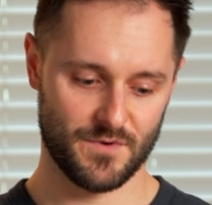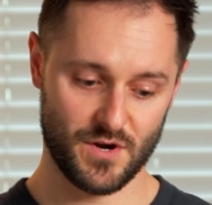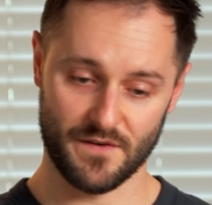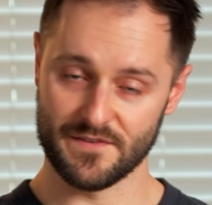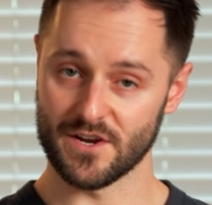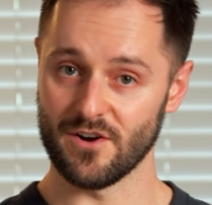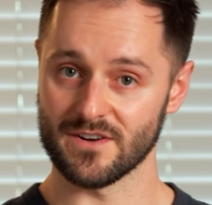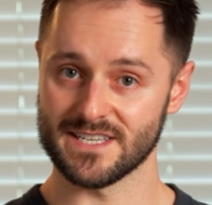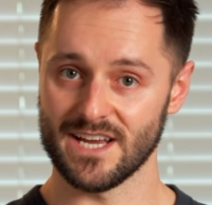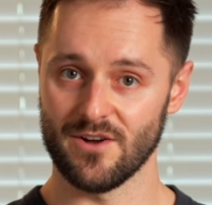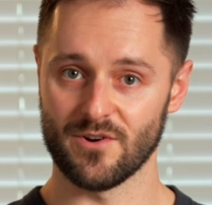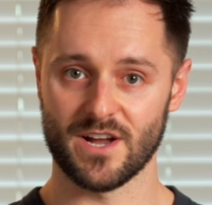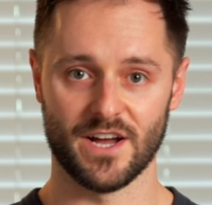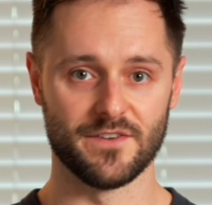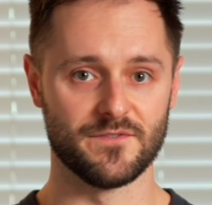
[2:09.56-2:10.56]
coffee
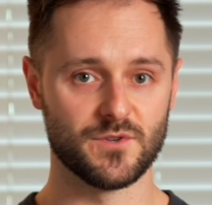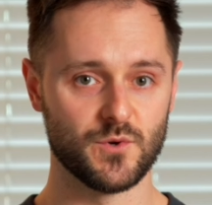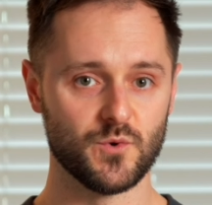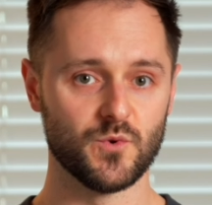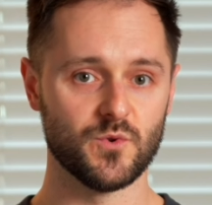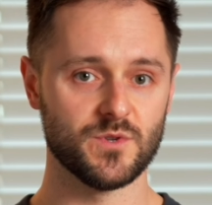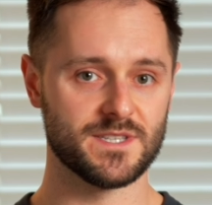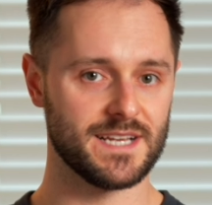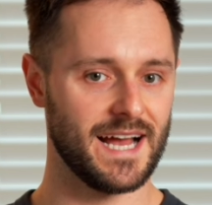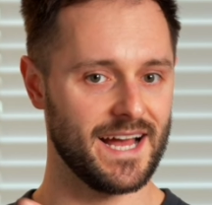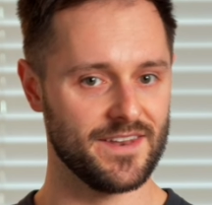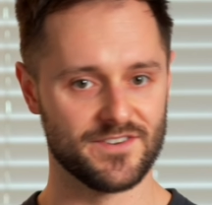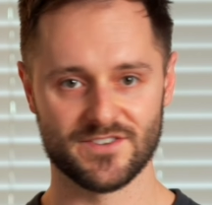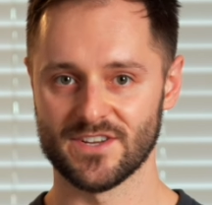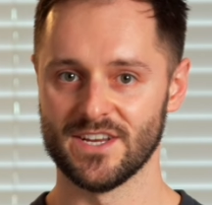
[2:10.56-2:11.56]
cocktail kind of tools
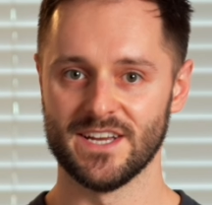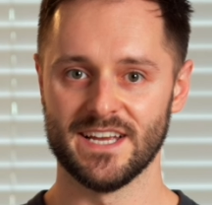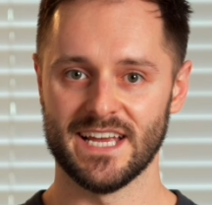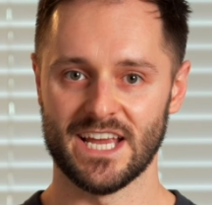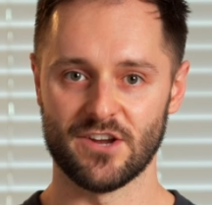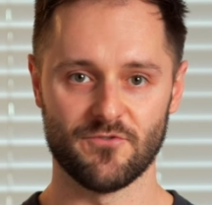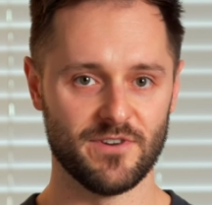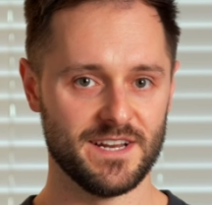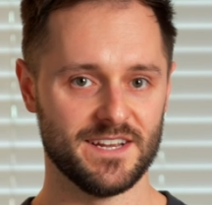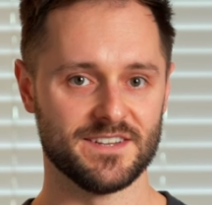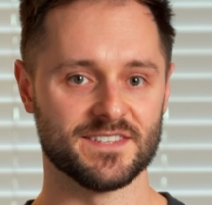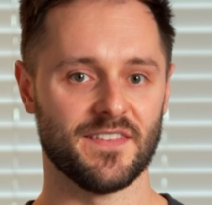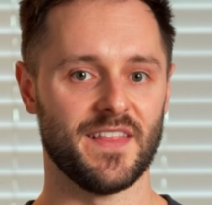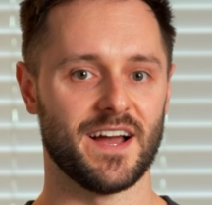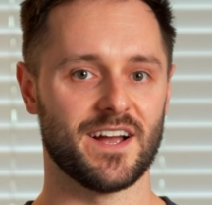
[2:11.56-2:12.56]
and
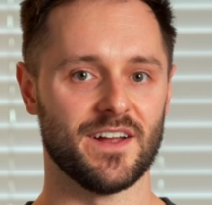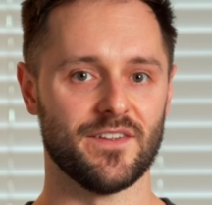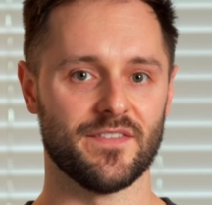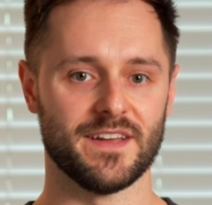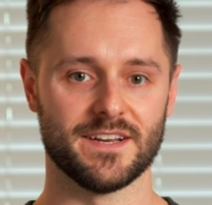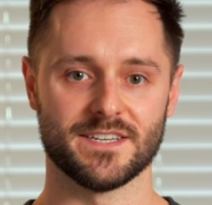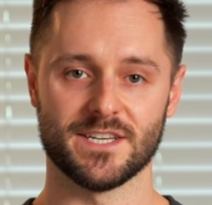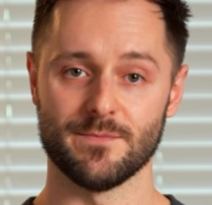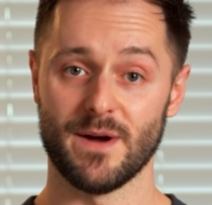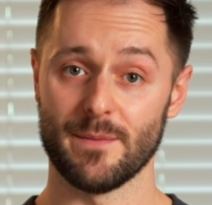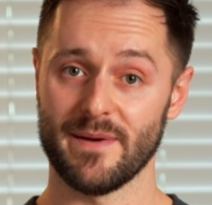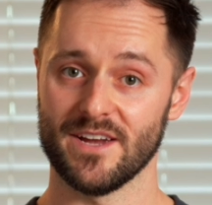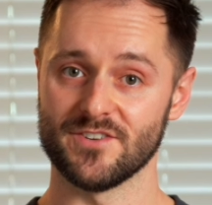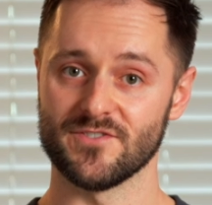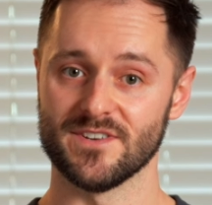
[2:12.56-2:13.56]
ingredients and that kind of thing to my
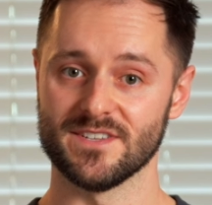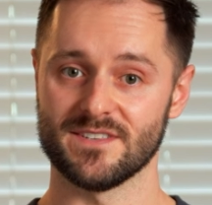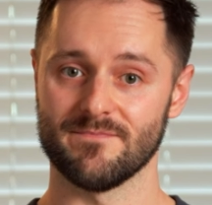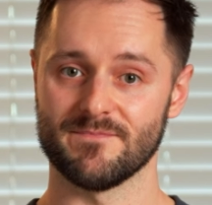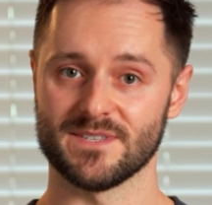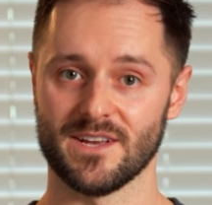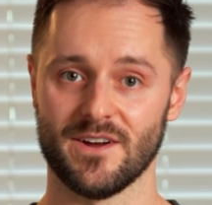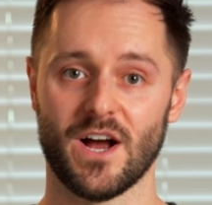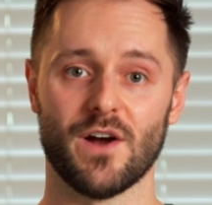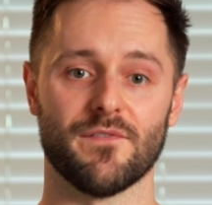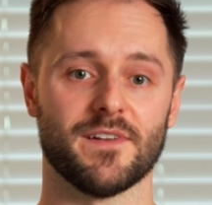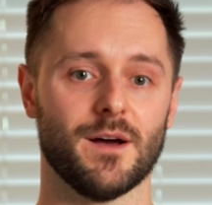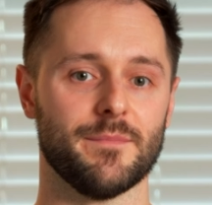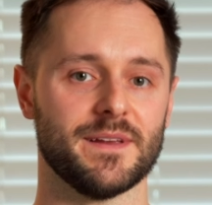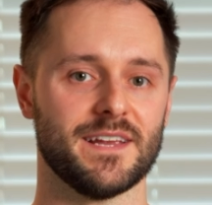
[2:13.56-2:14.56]
patrons. So
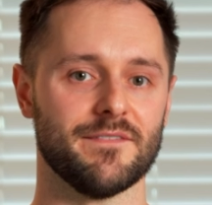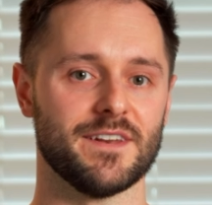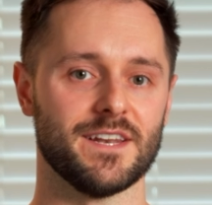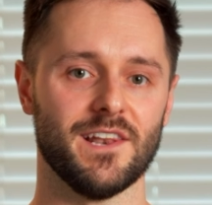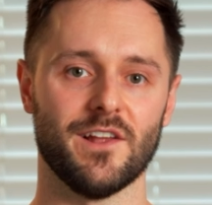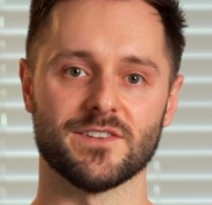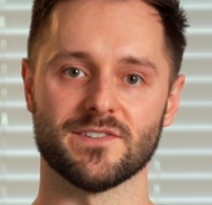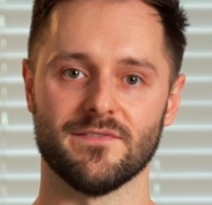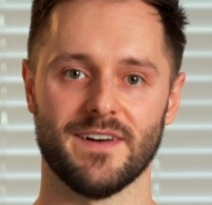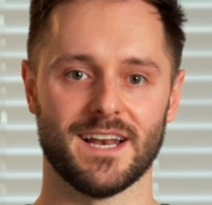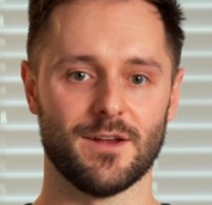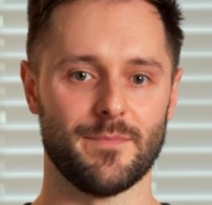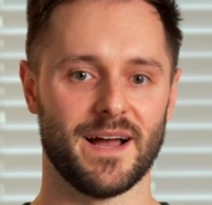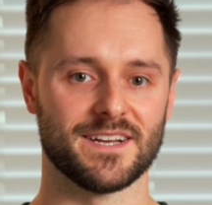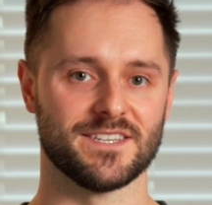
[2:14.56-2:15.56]
hopefully I'll be giving lots of
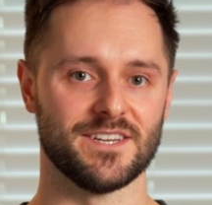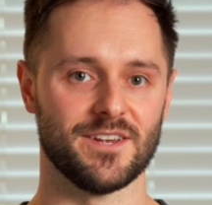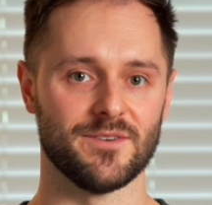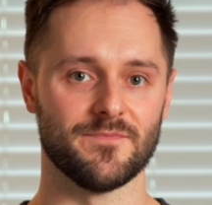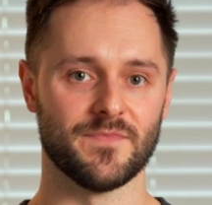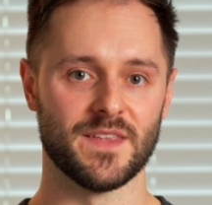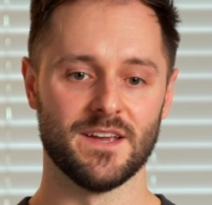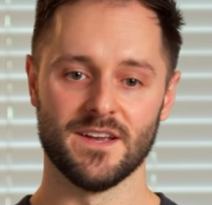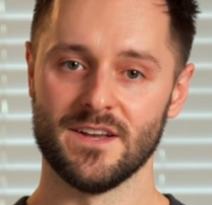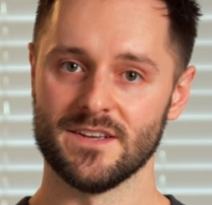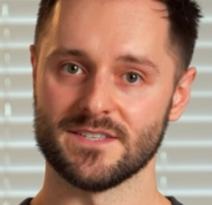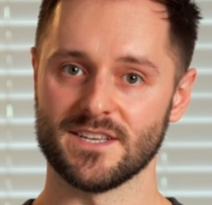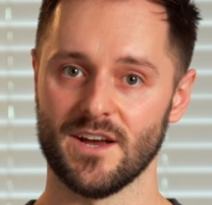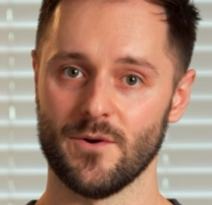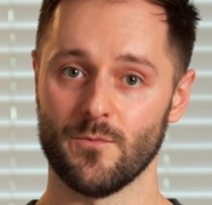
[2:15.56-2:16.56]
value back to you.
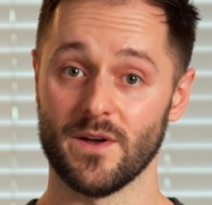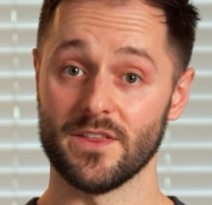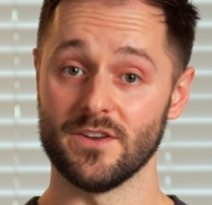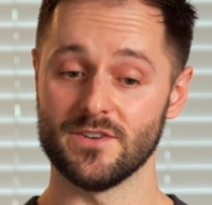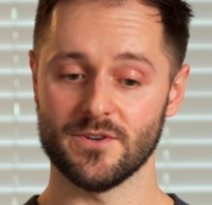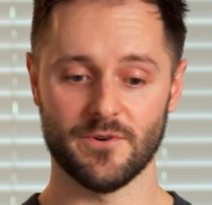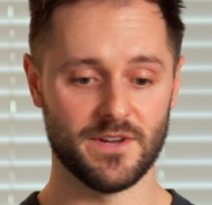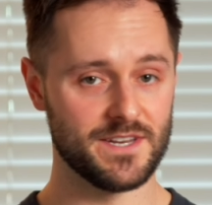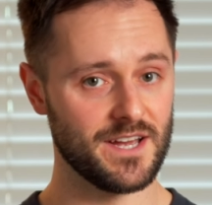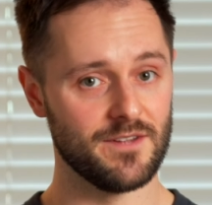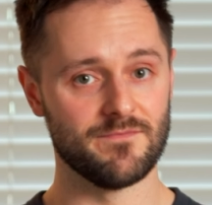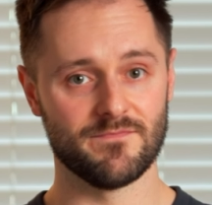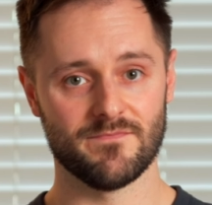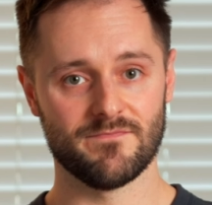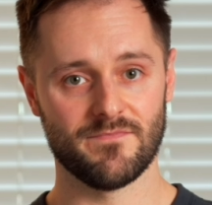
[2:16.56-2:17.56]
So whether you do or you
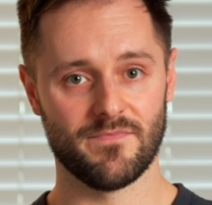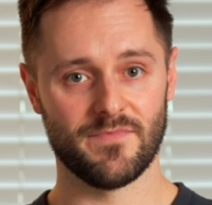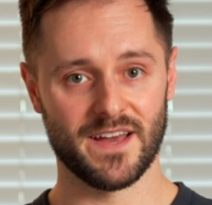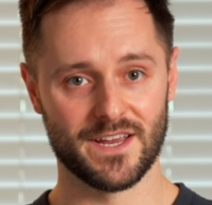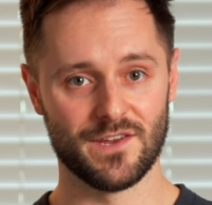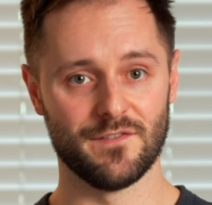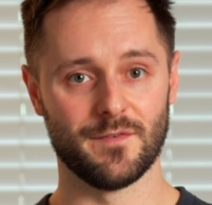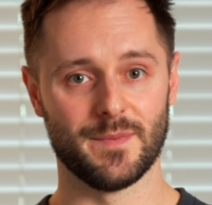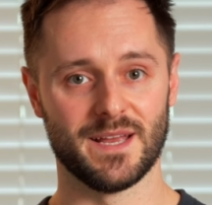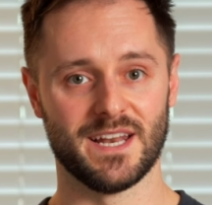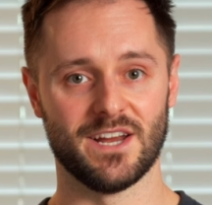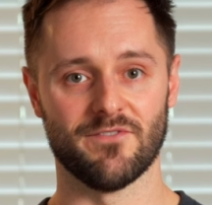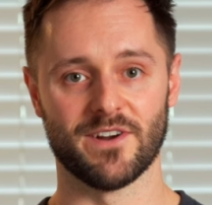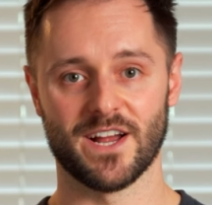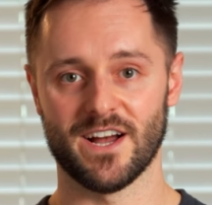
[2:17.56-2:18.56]
don't, thank you for being
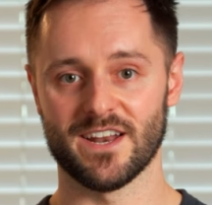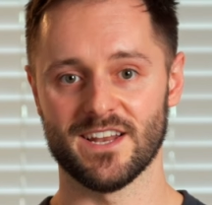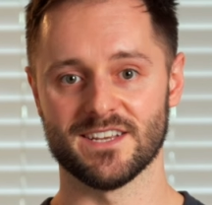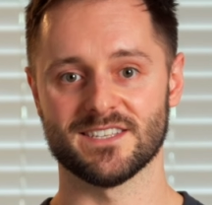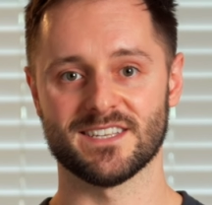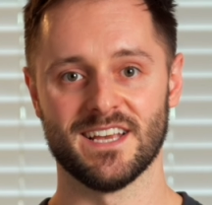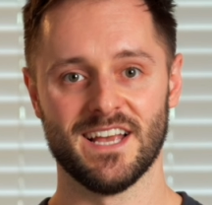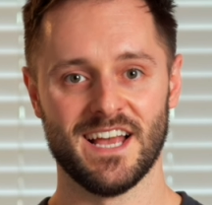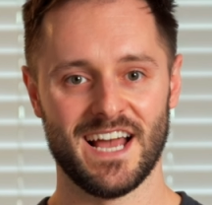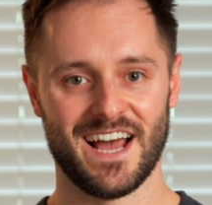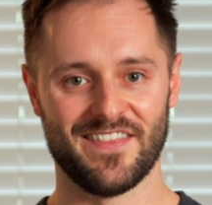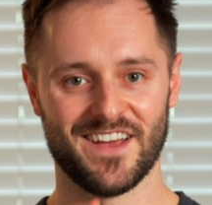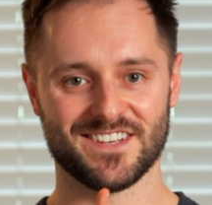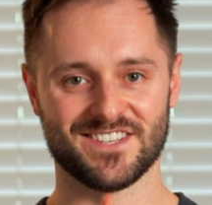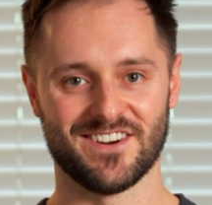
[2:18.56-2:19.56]
here regardless.
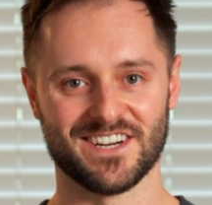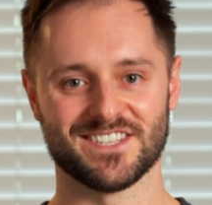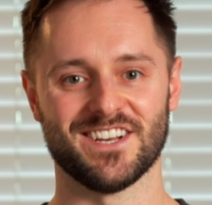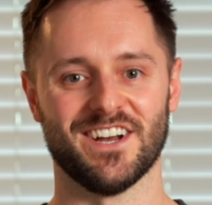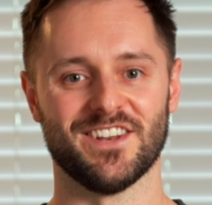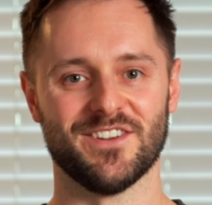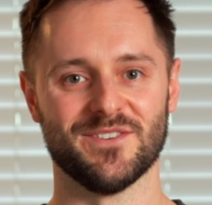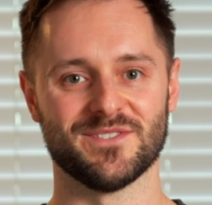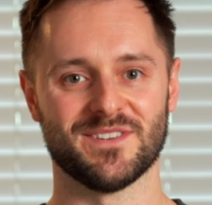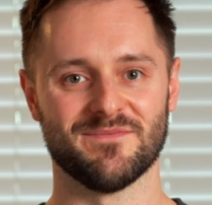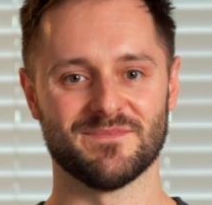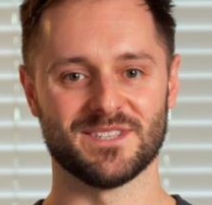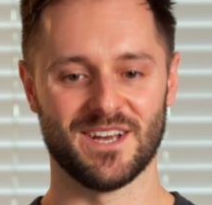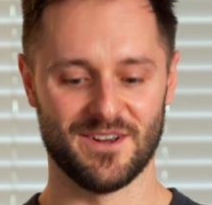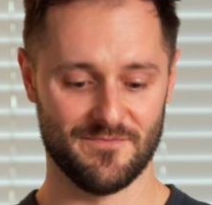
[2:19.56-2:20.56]
And that's our exciting news.
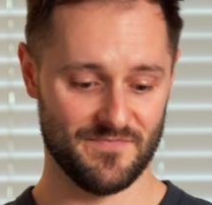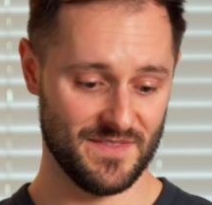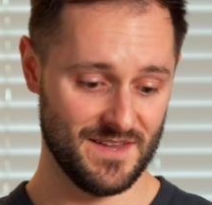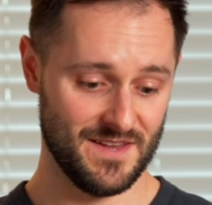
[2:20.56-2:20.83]
So